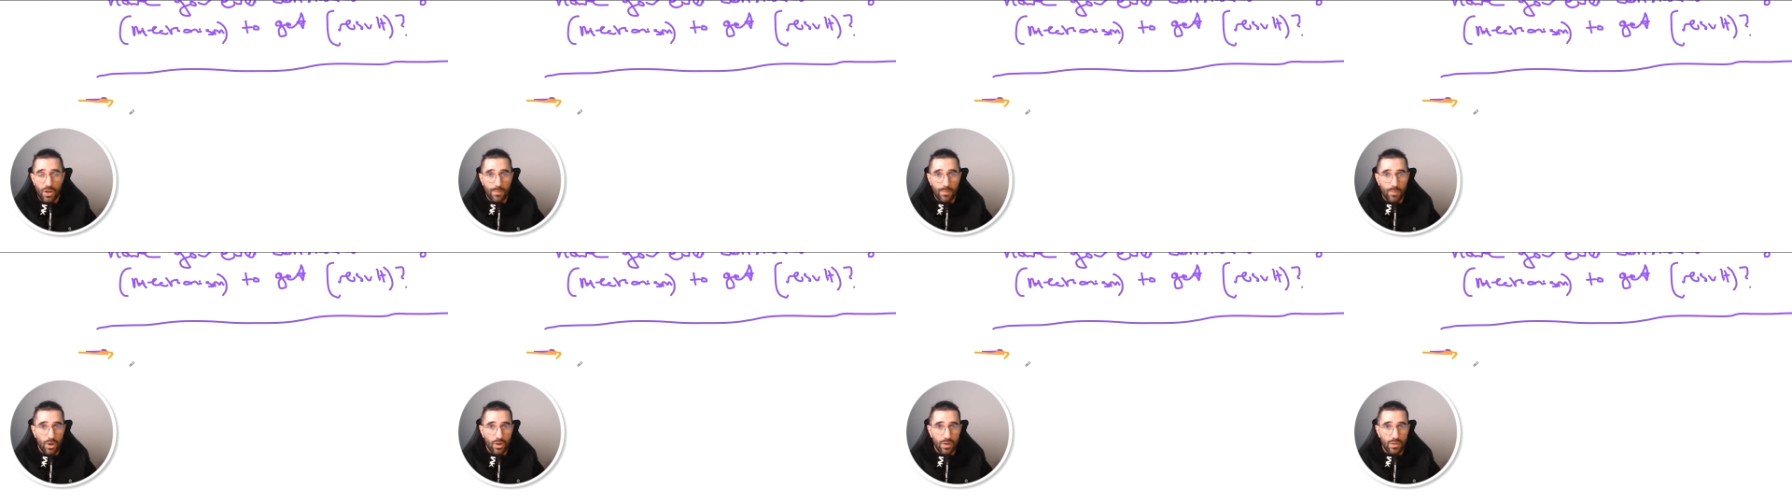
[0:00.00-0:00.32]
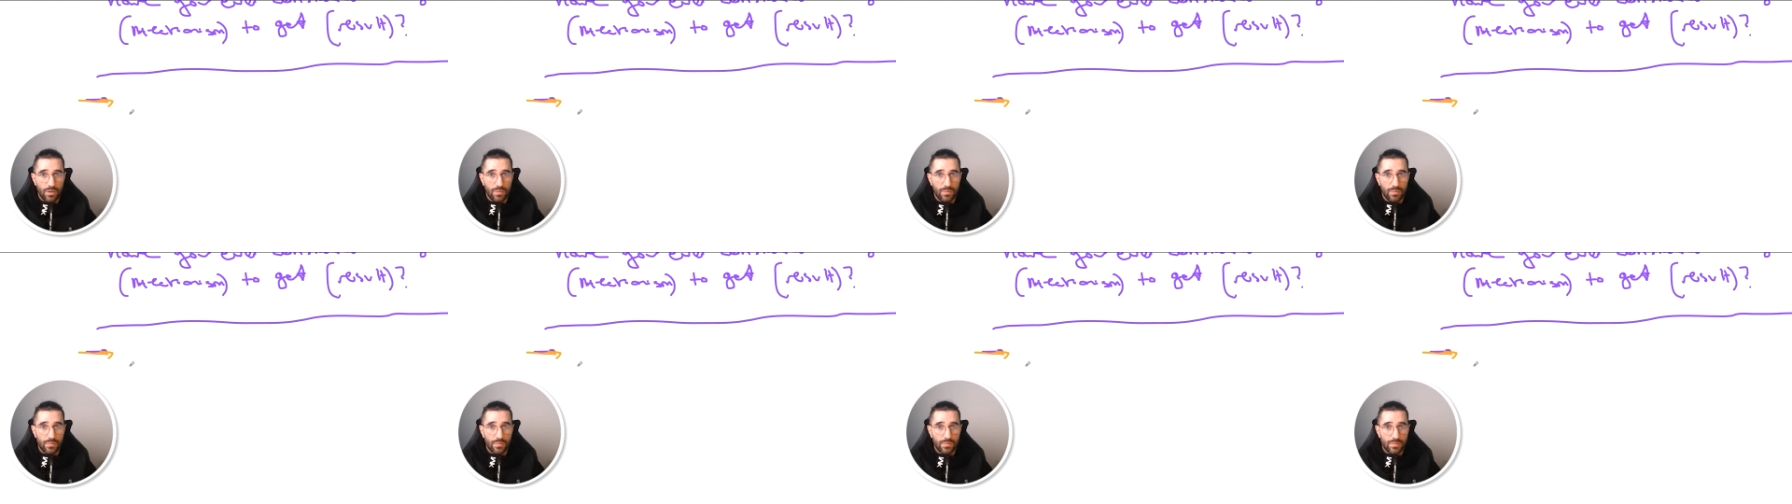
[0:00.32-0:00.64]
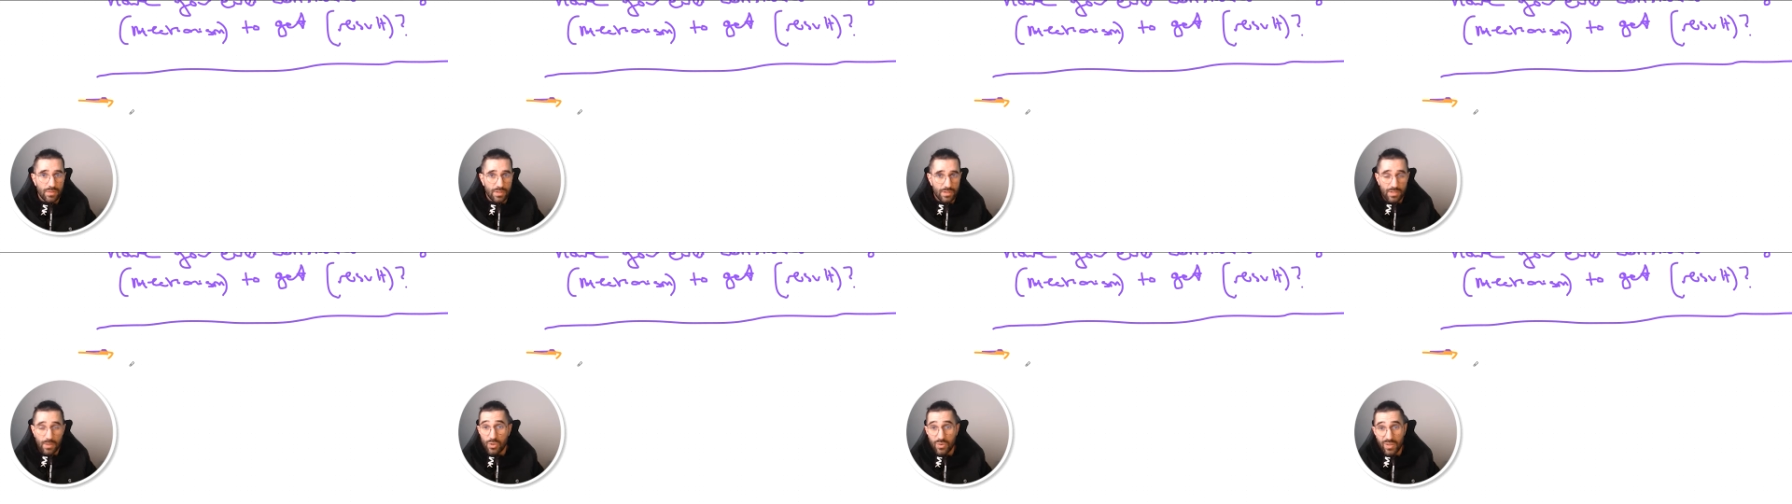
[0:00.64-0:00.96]
refer them
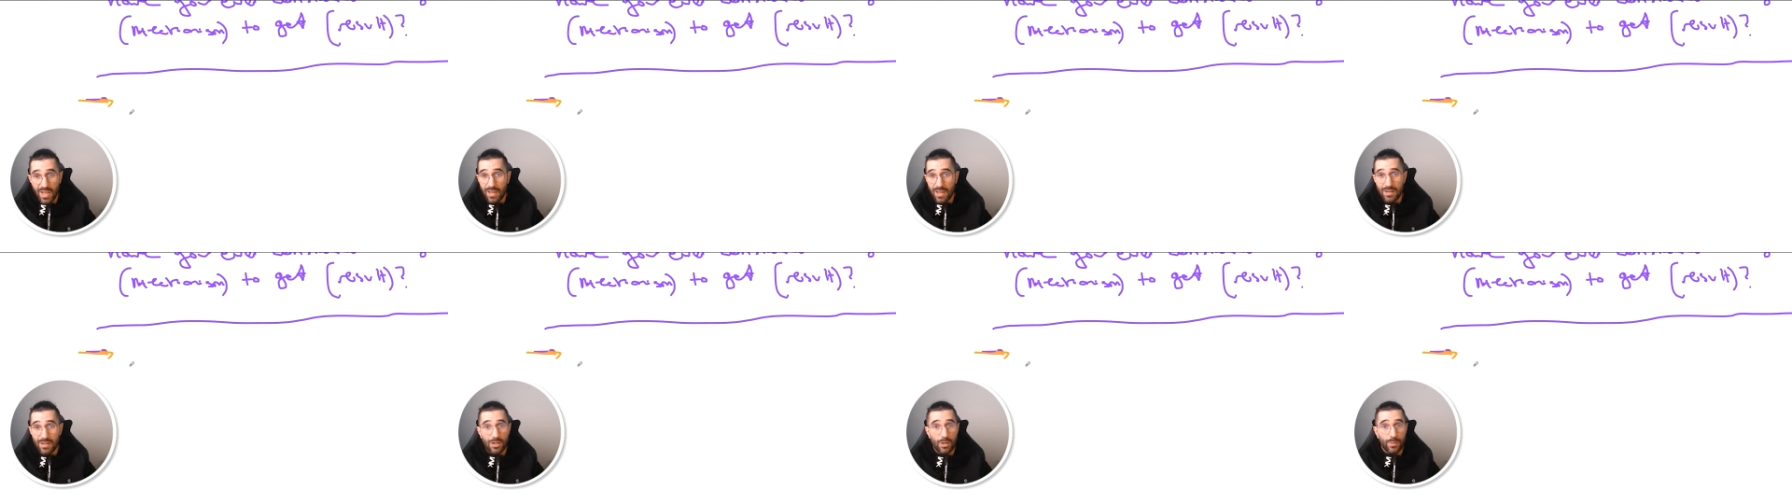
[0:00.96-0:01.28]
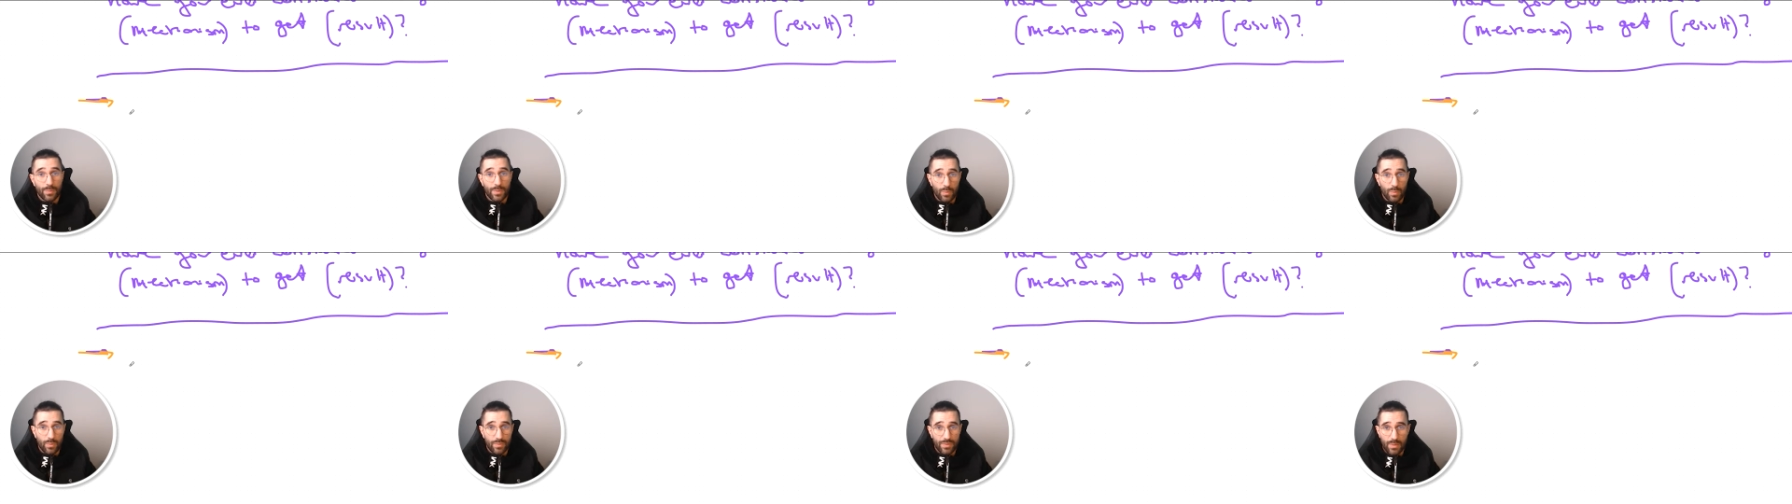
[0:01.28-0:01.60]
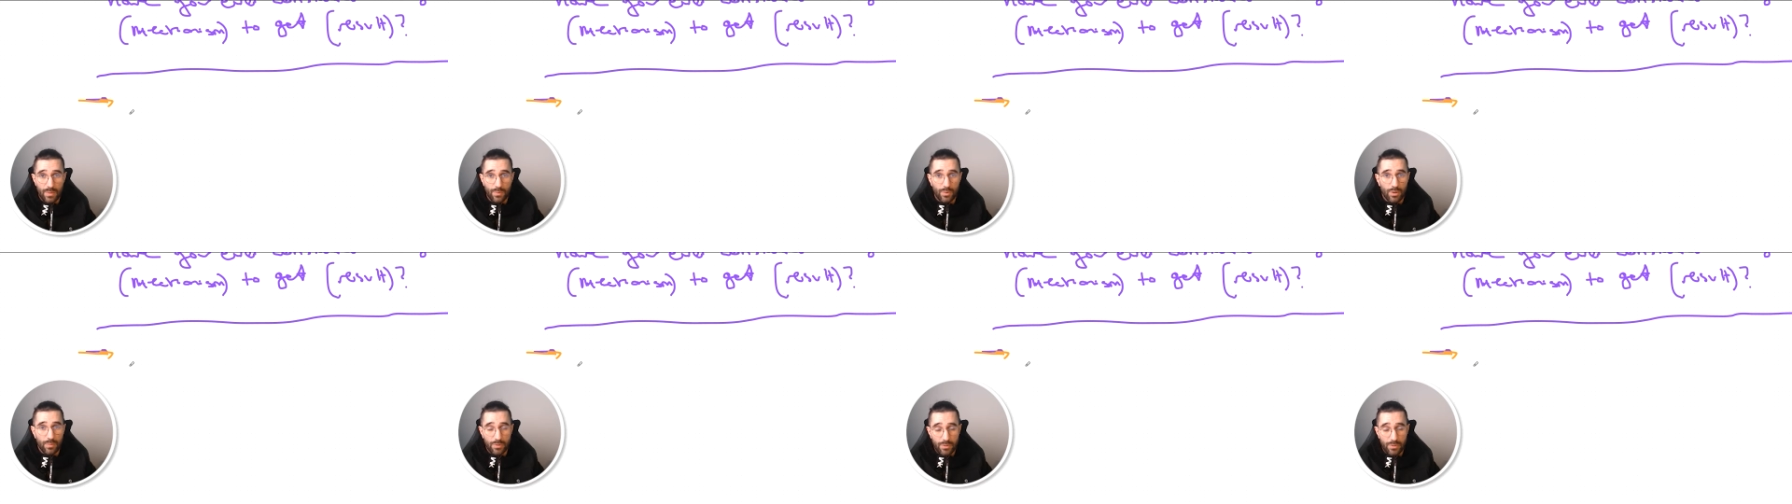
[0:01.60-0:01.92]
on to someone who can help
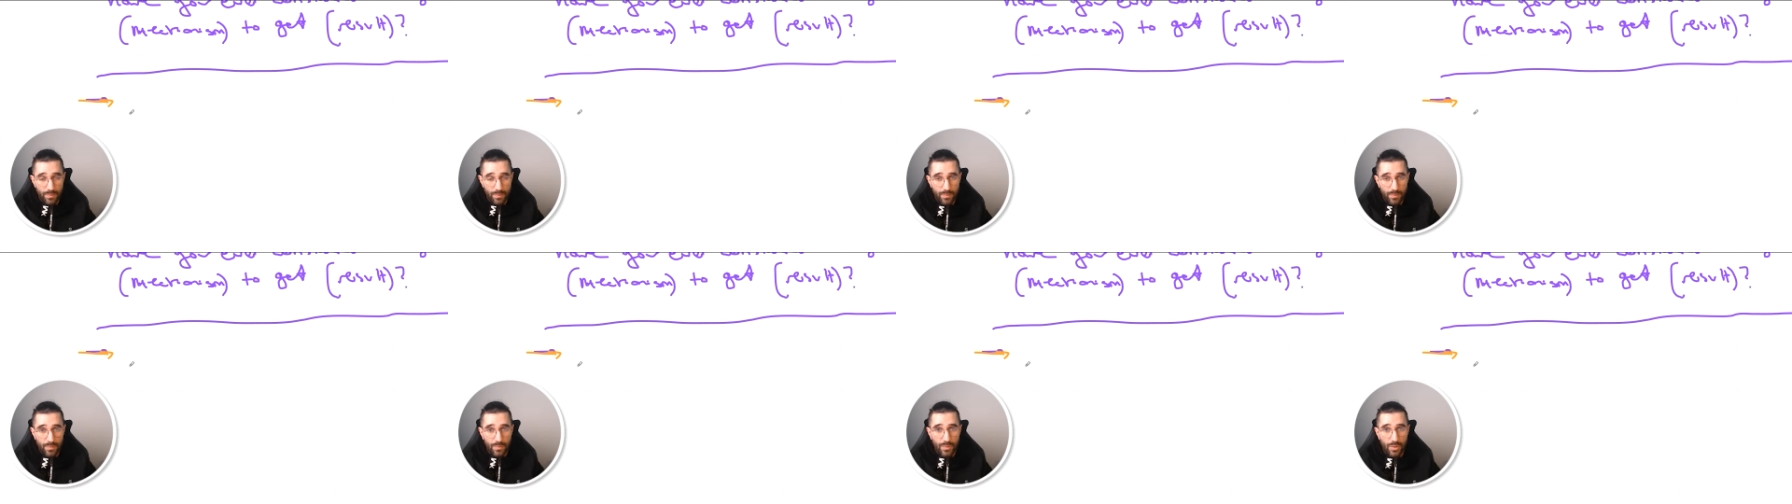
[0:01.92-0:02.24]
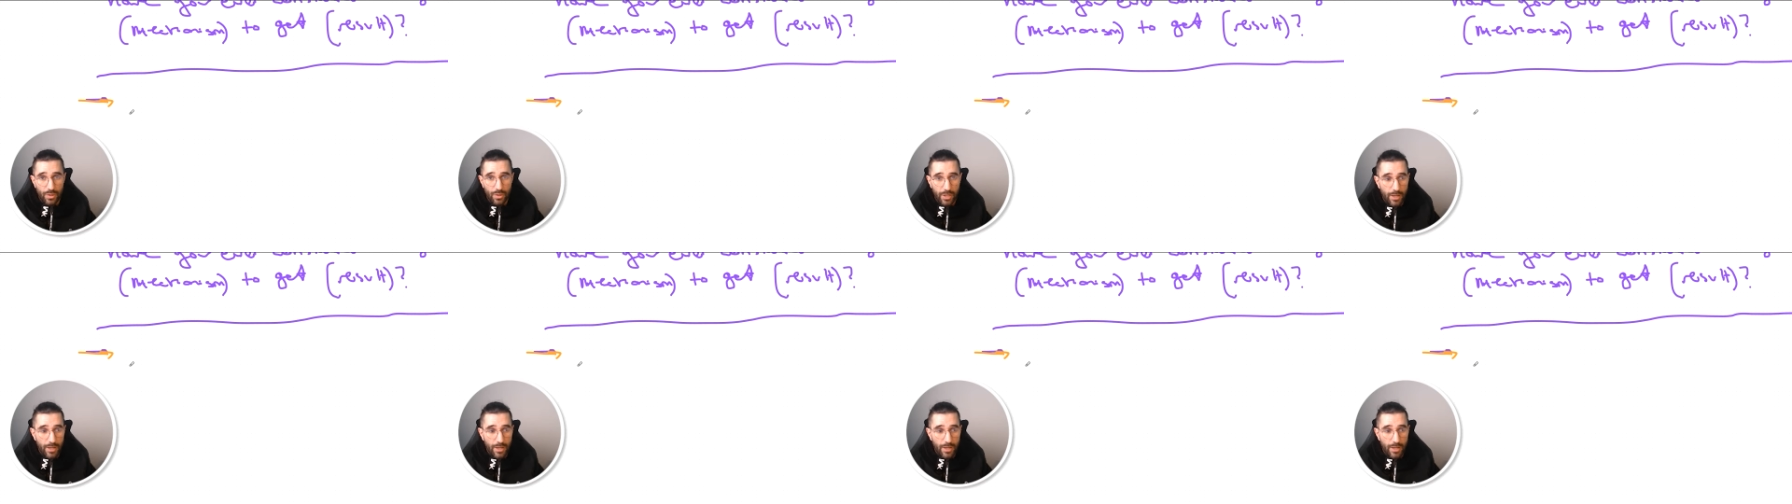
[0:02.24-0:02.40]
them with their problem.